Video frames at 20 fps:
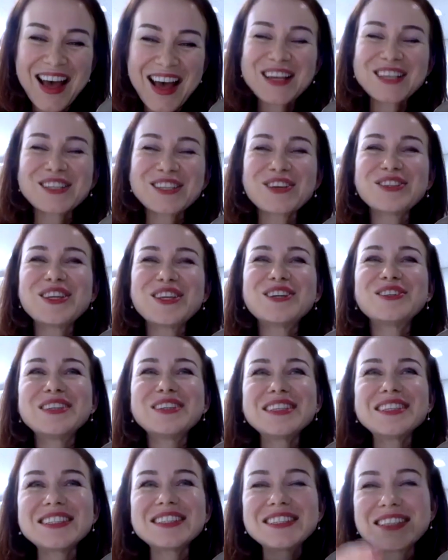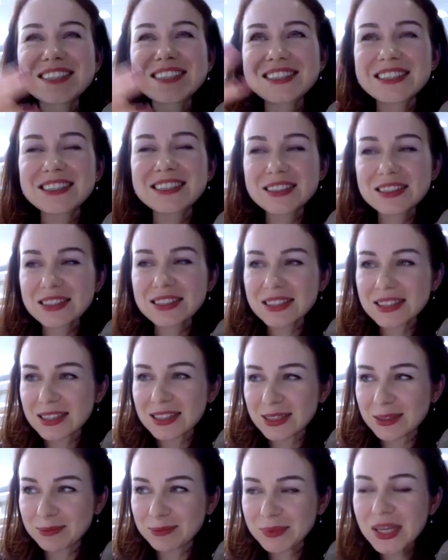So there is this,
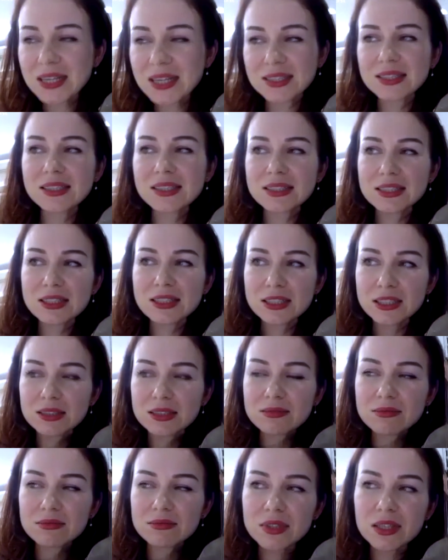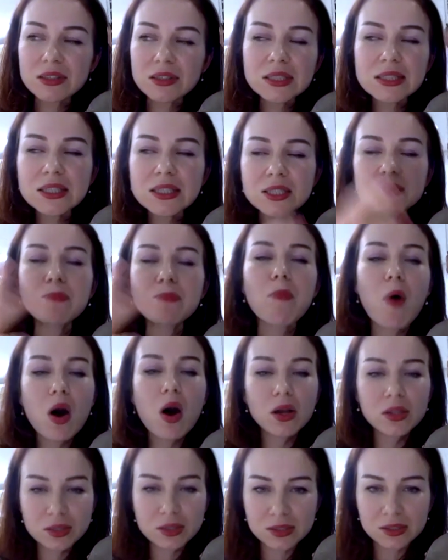there is this
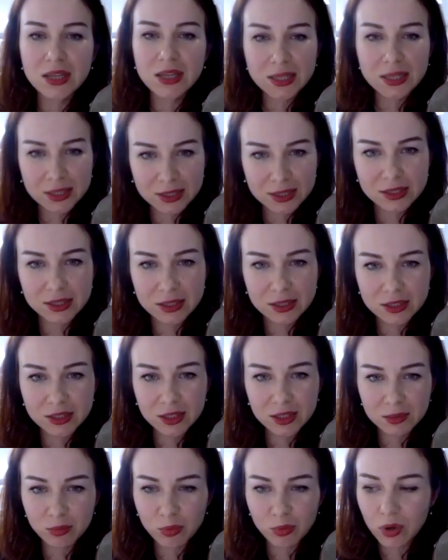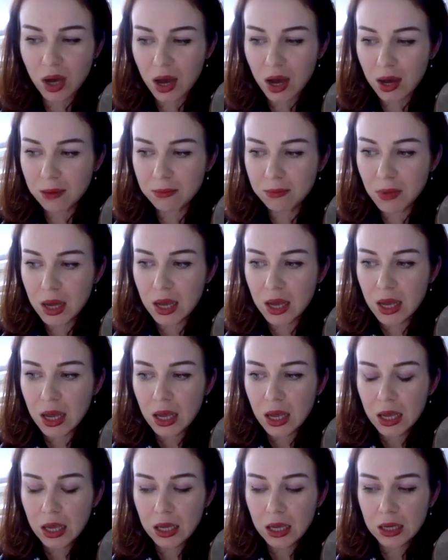model that exists in Mugham,
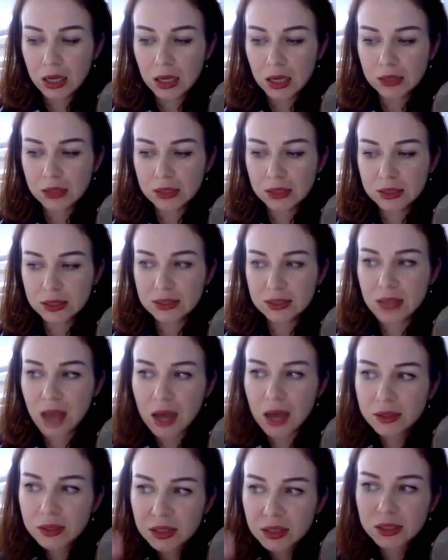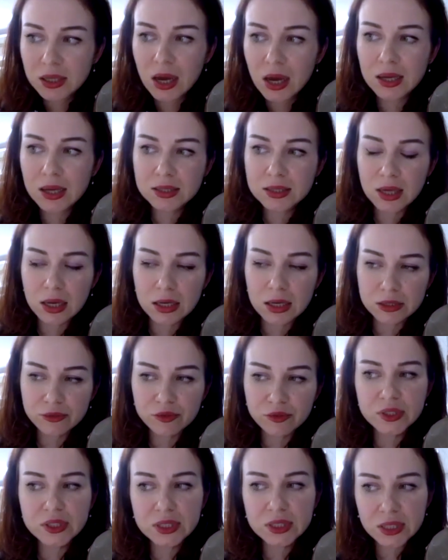the standardized kind of
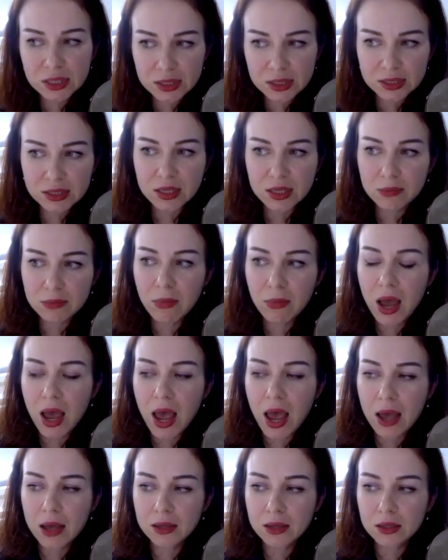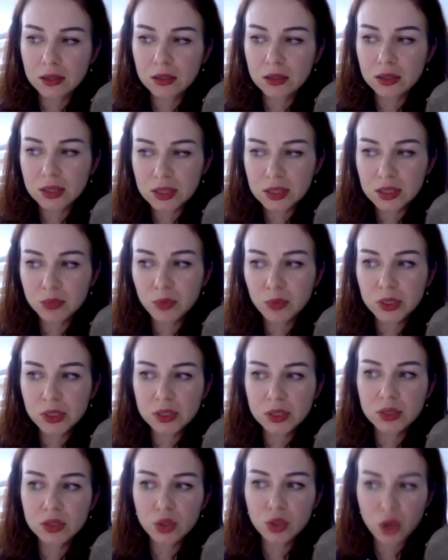system, and this is what
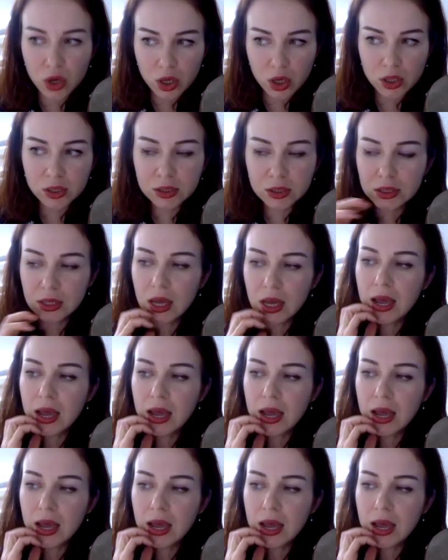is learned.